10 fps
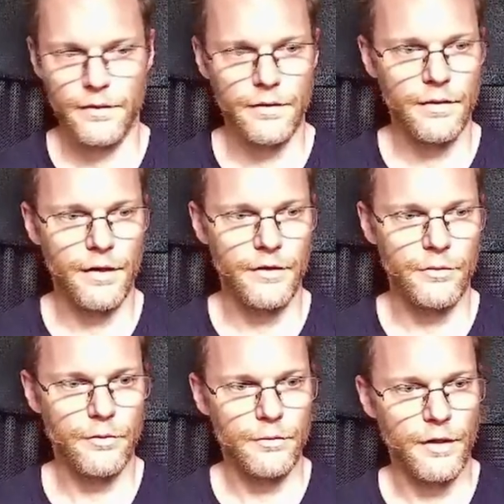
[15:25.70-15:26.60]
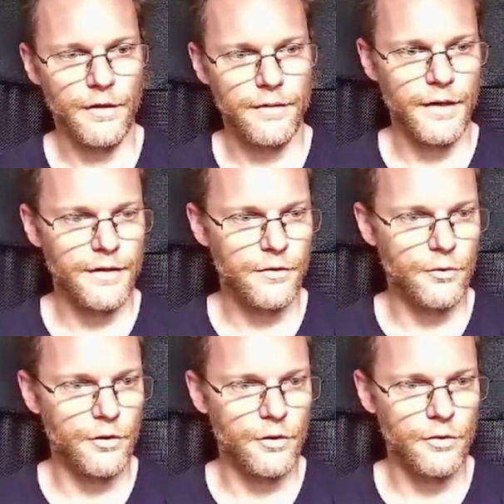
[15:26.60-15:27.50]
let's
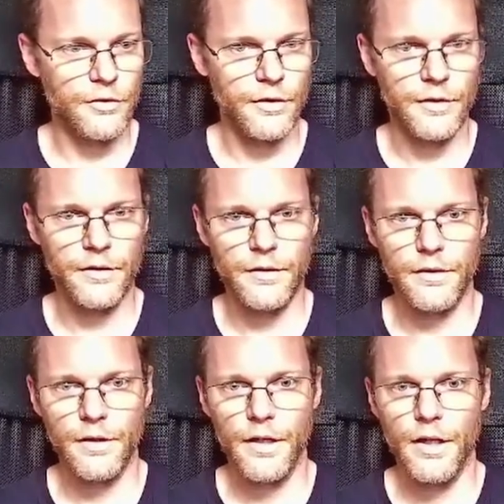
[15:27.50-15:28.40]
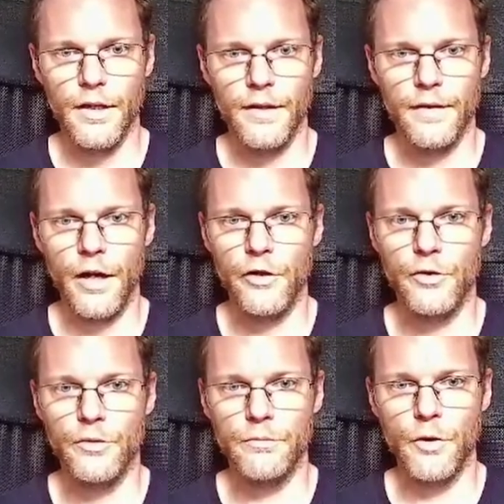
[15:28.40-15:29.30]
reduce it. Now
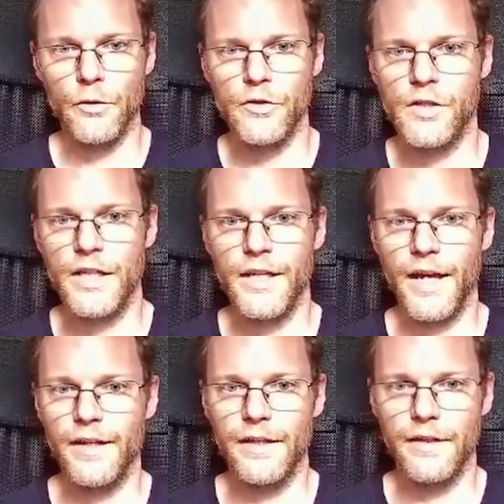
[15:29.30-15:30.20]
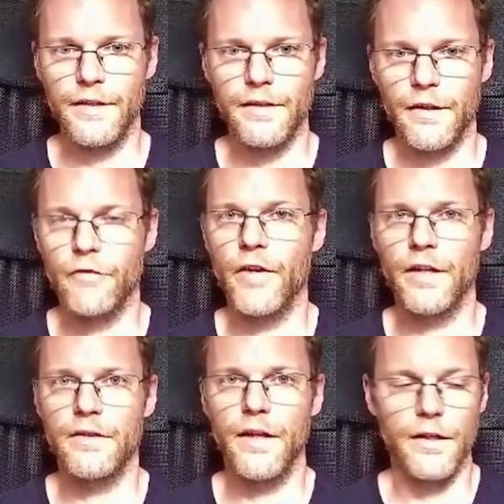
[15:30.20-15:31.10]
you don't see any
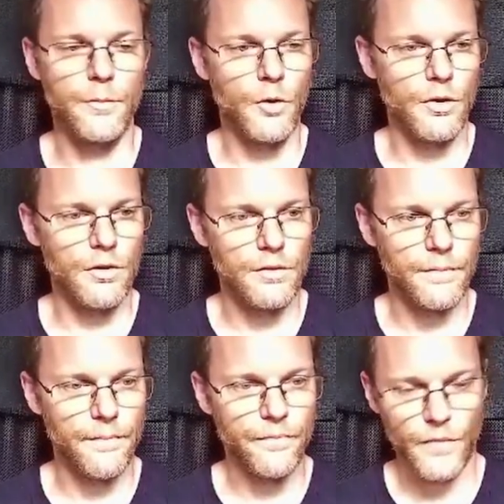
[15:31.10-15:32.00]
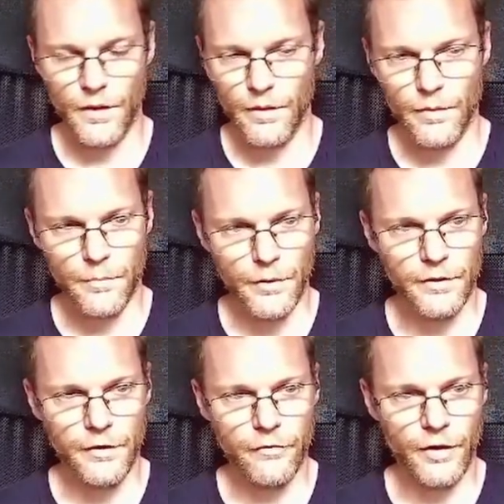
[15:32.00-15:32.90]
effect anymore, but
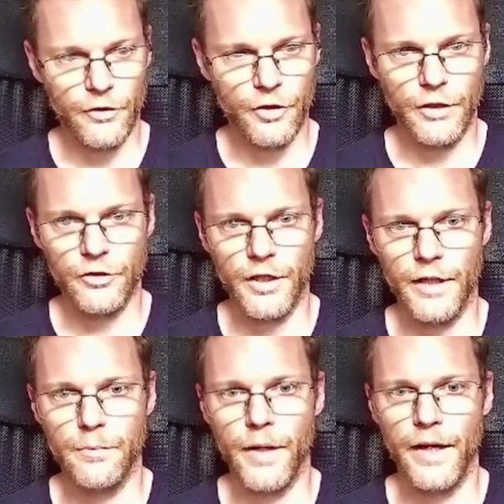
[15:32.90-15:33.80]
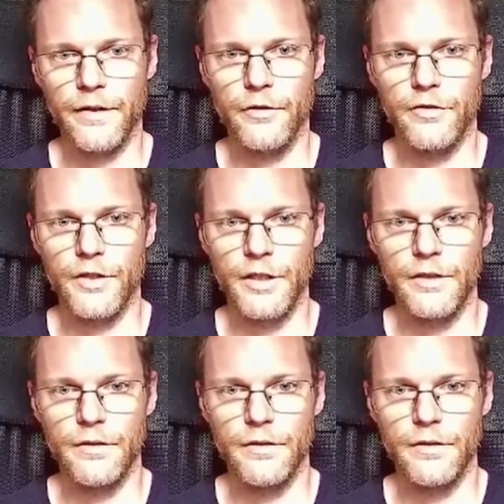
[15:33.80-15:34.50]
if I change that back, you see